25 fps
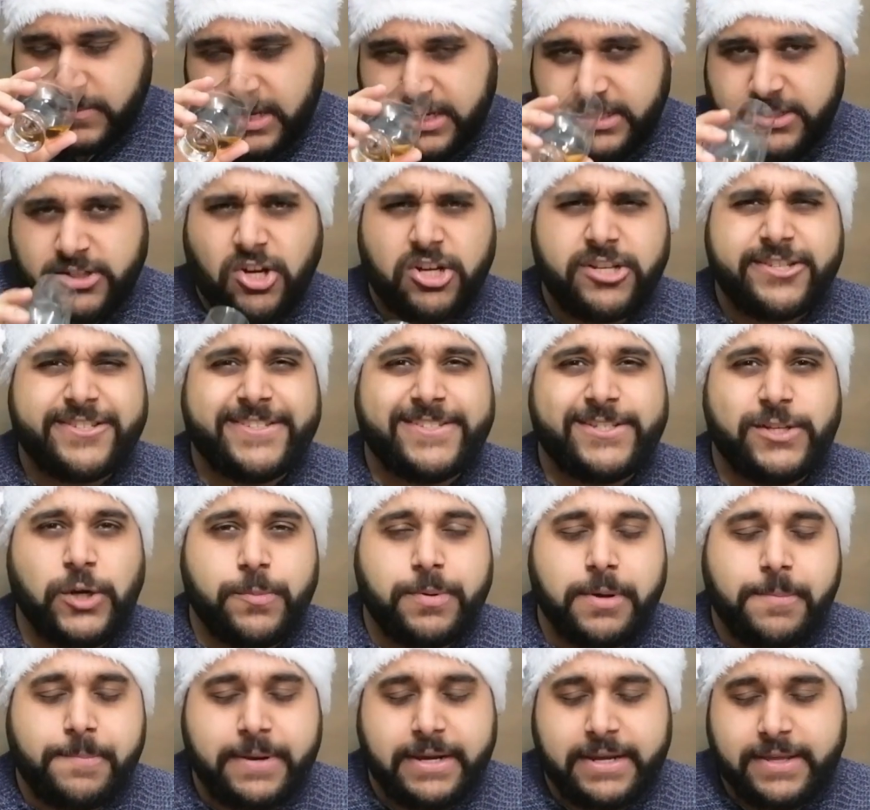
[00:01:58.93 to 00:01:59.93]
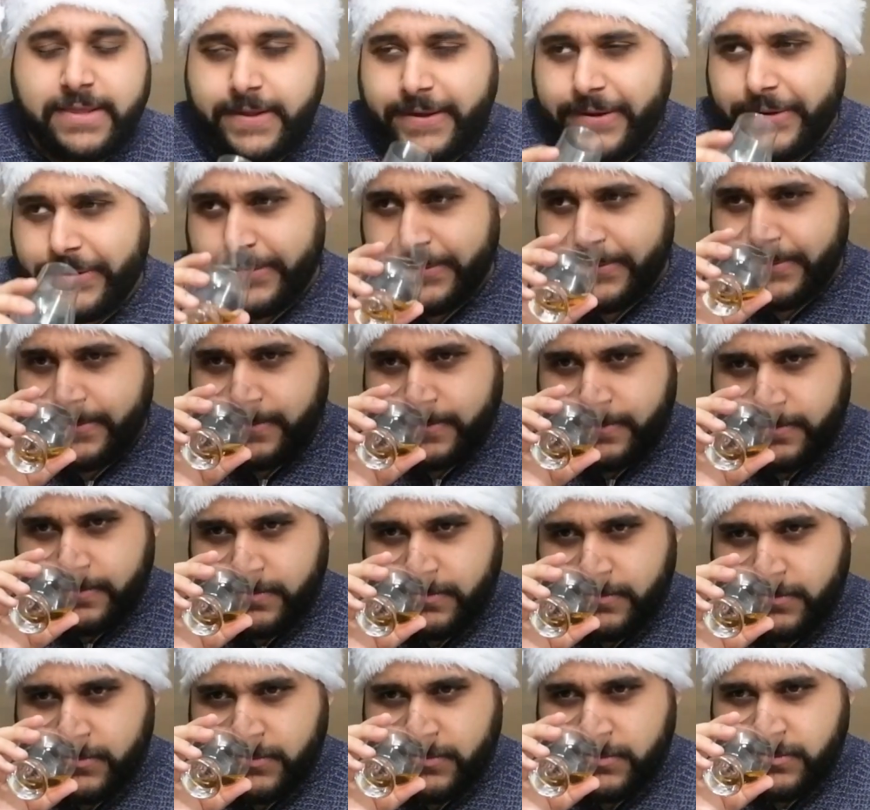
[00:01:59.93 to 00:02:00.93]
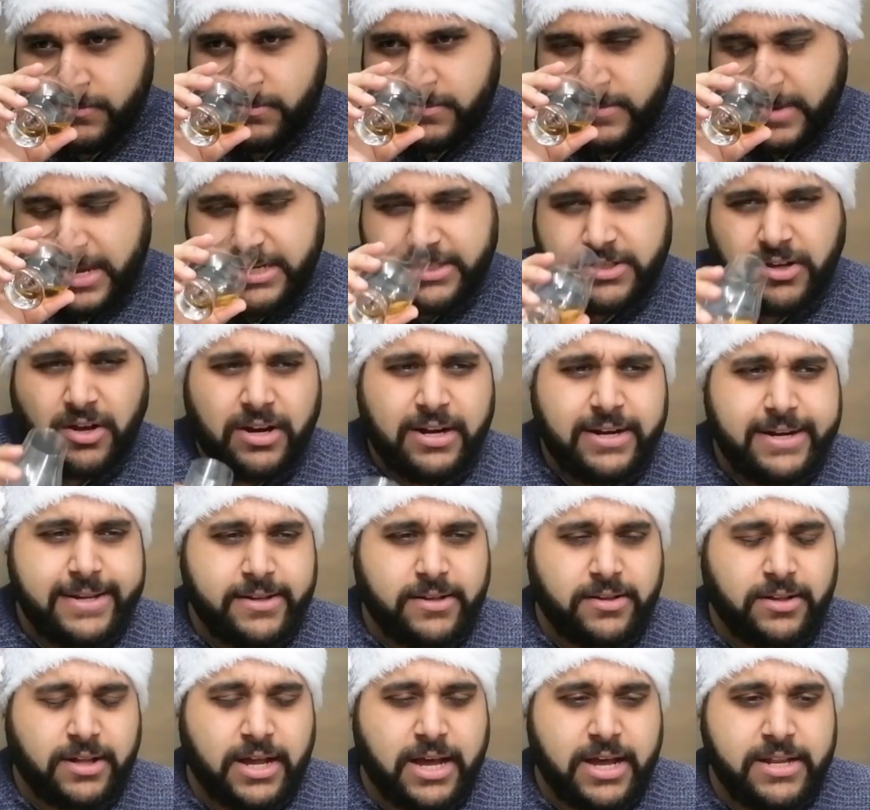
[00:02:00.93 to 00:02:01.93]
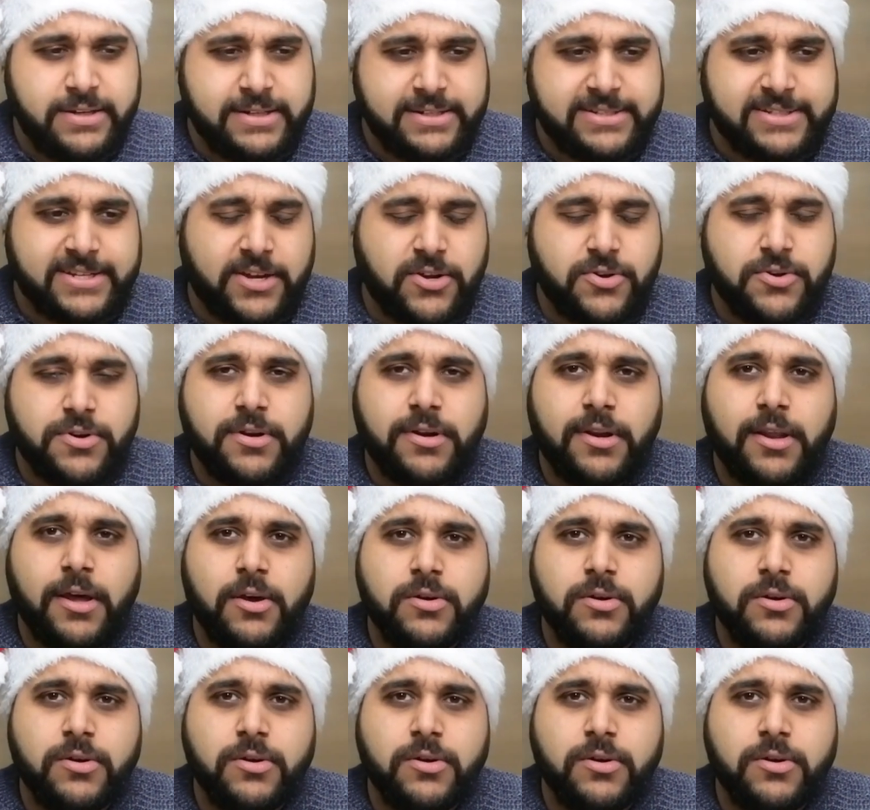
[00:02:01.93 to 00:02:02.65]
It's not a super peat though. It's got a little undertone